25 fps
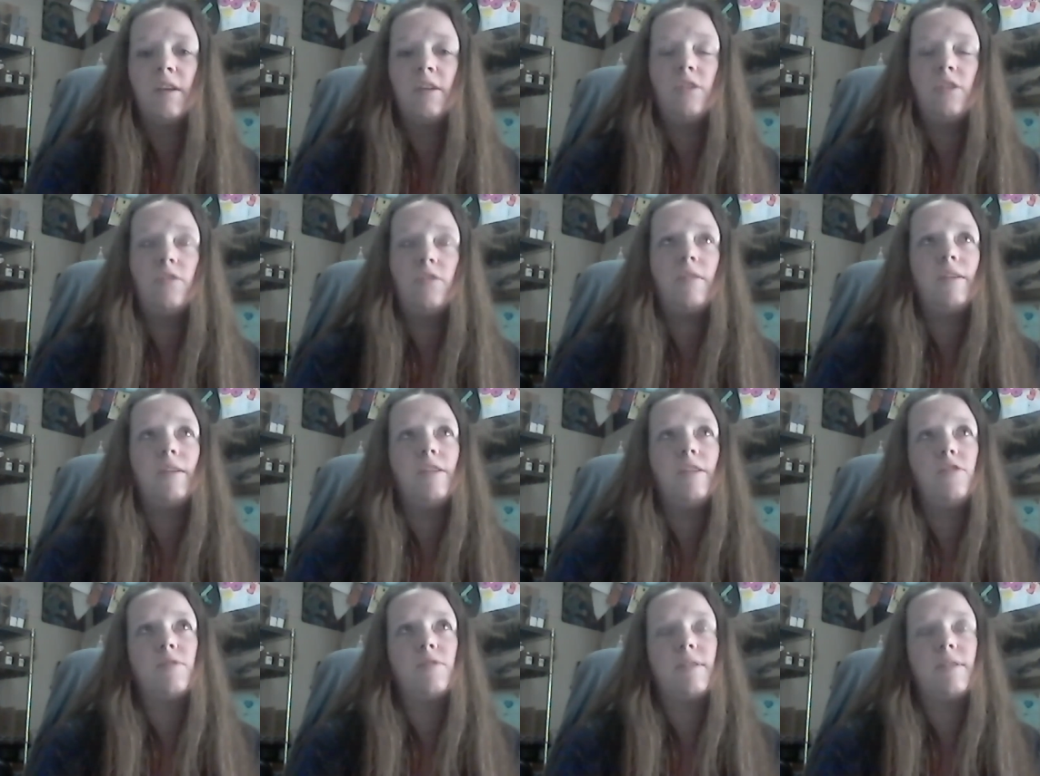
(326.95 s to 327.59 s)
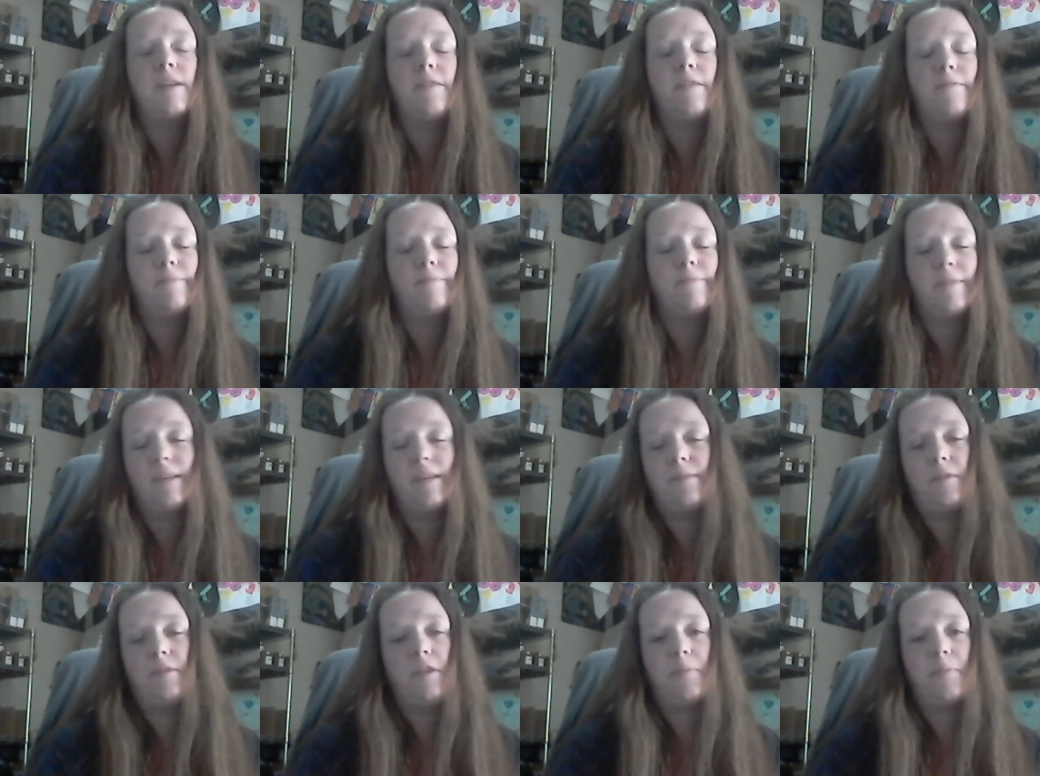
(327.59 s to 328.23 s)
You can use it.
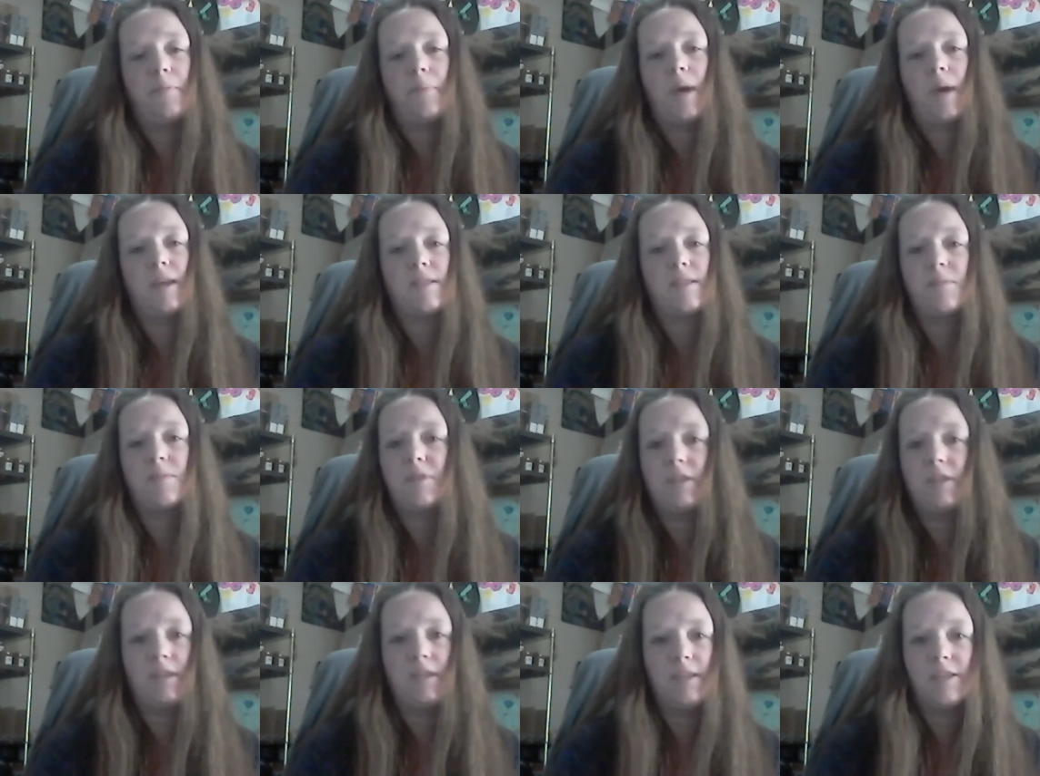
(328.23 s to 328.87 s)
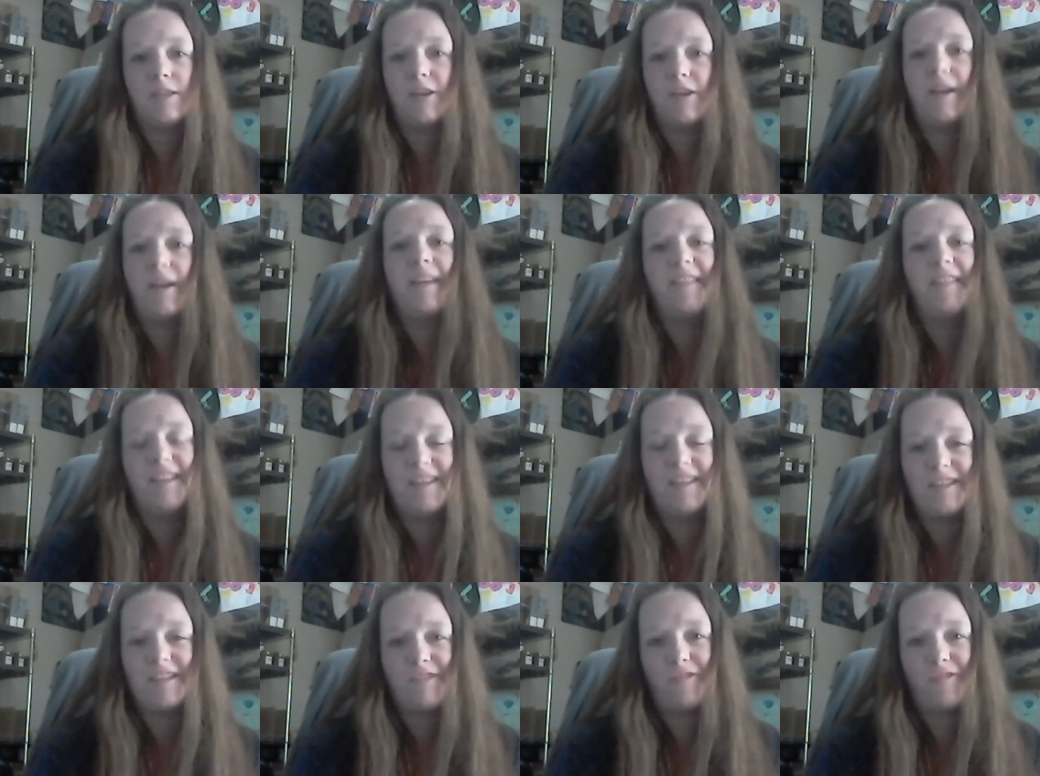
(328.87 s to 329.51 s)
The, the possibilities are
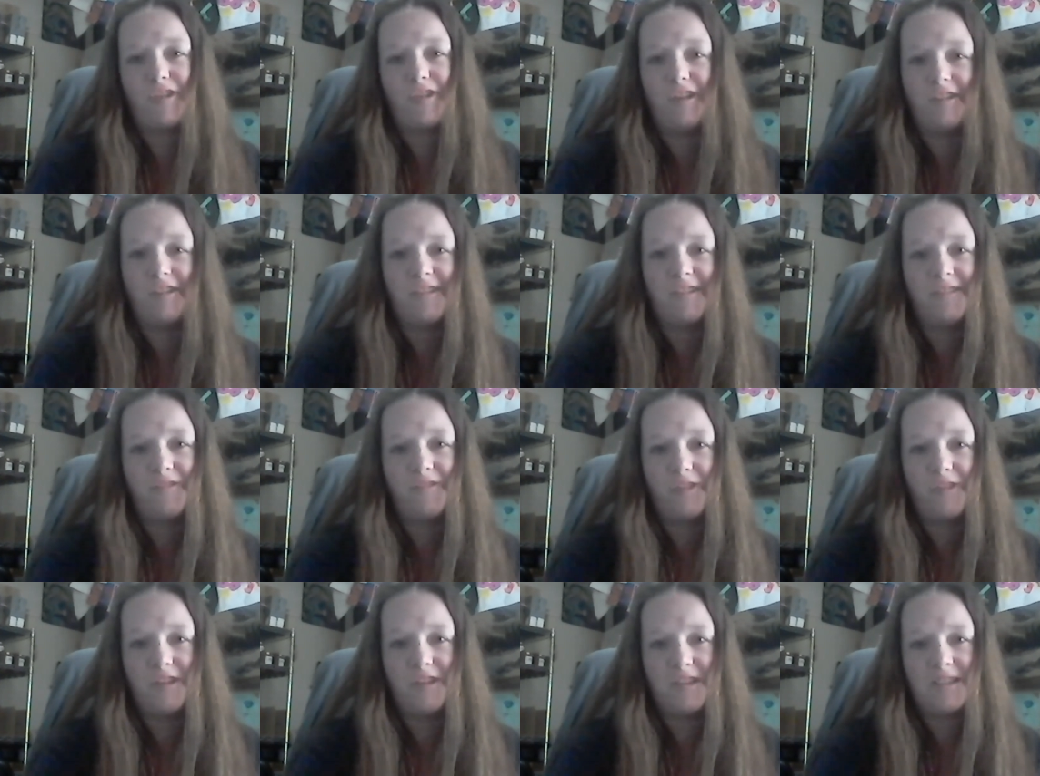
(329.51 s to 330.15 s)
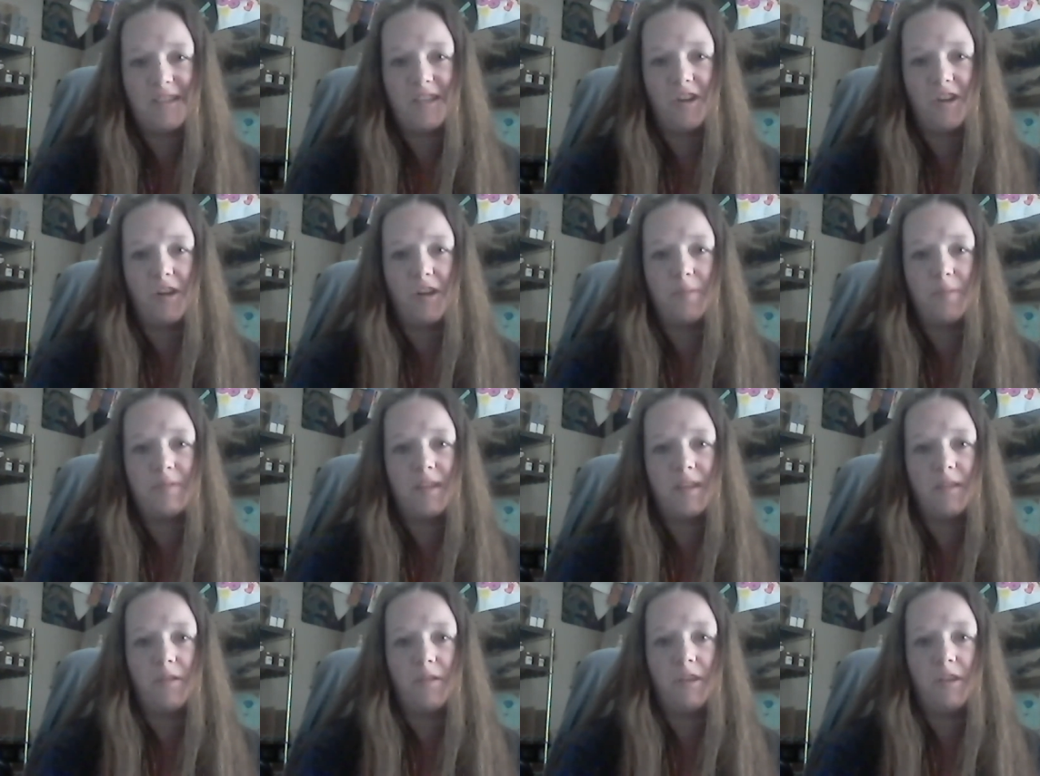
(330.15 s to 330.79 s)
endless for, for the
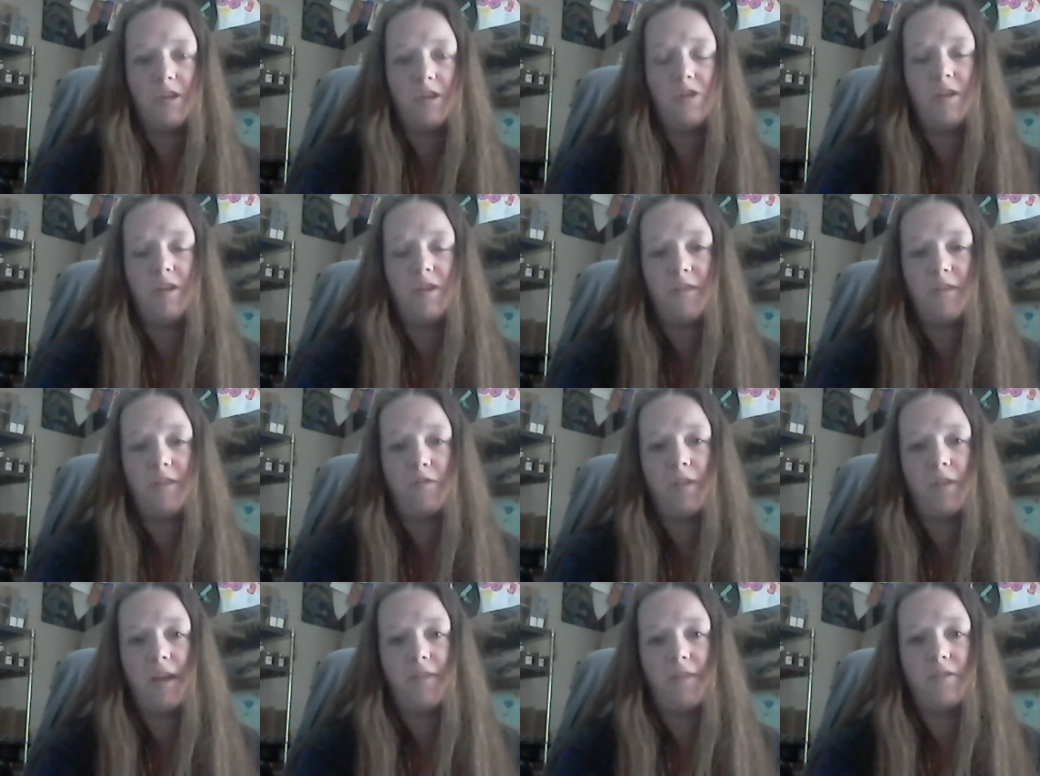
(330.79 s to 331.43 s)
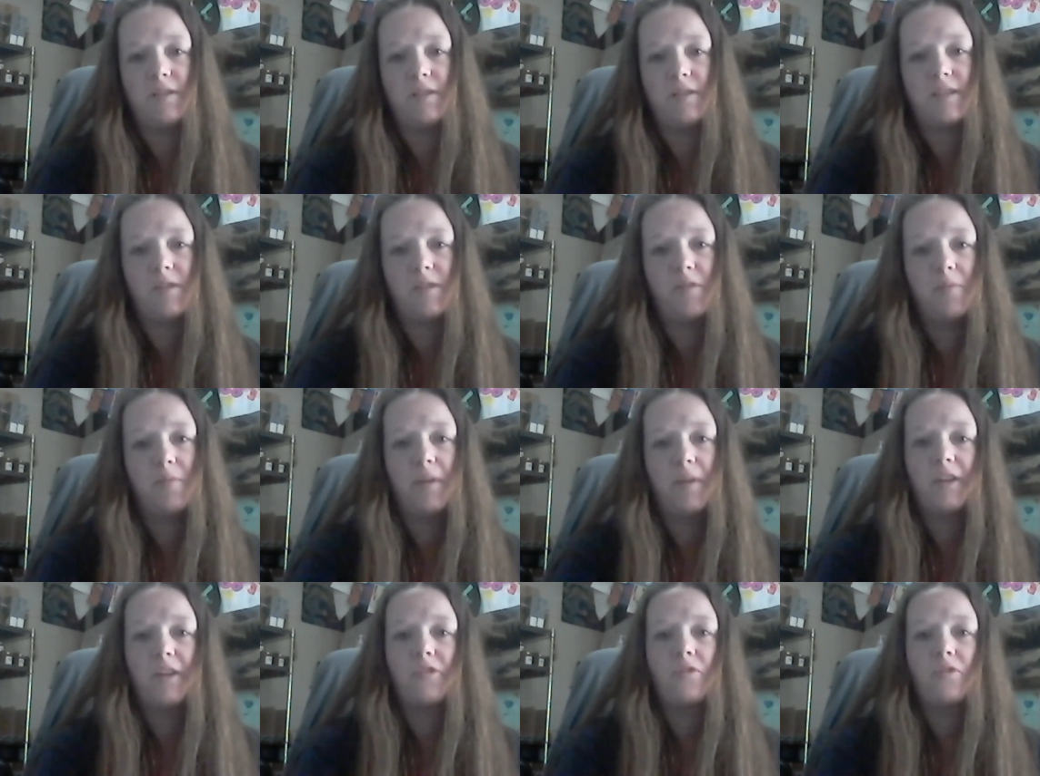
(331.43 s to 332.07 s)
syrups and the unique flavors that
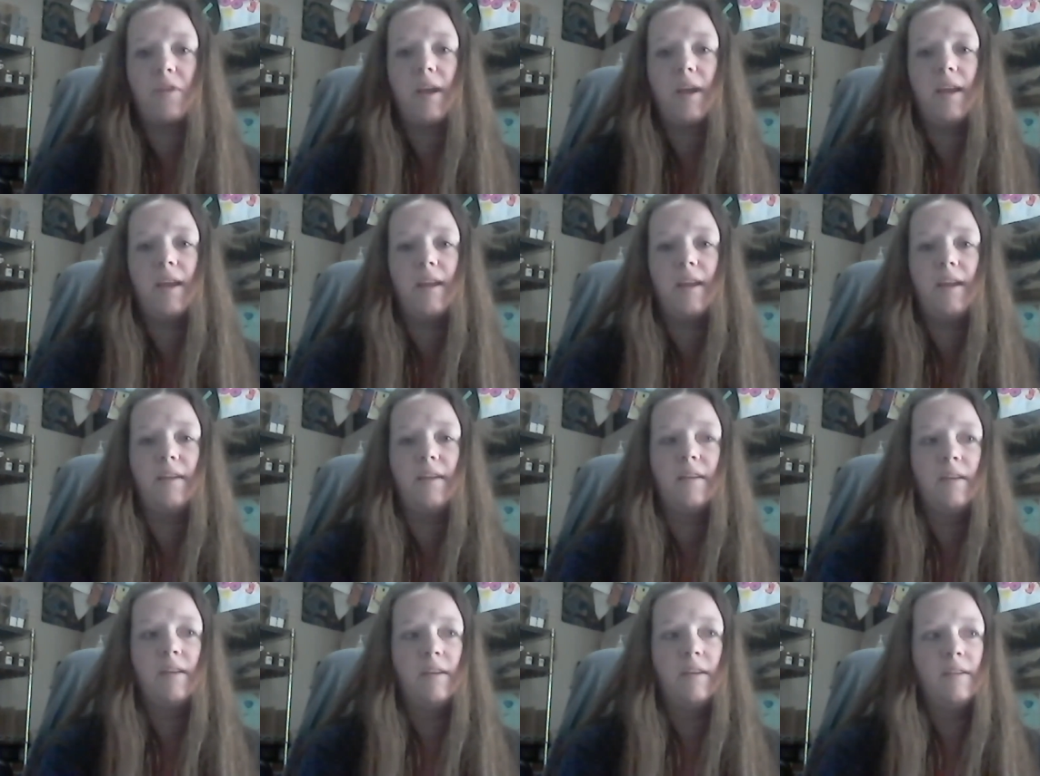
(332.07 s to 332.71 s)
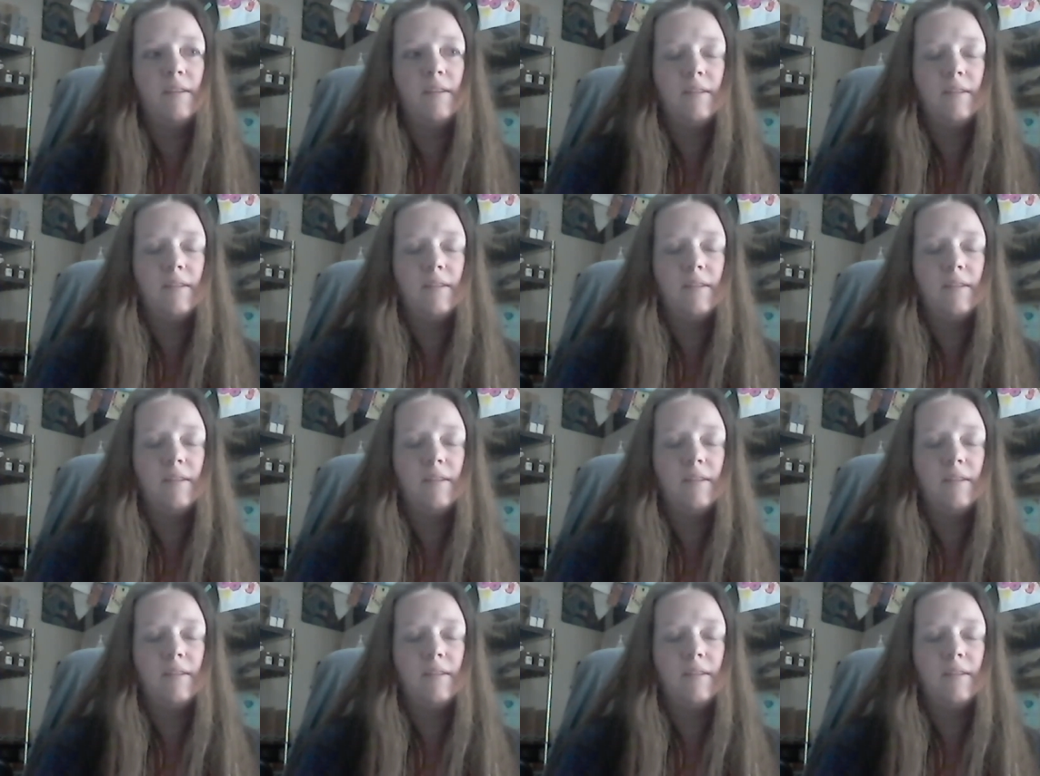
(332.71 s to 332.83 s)
we've been creating.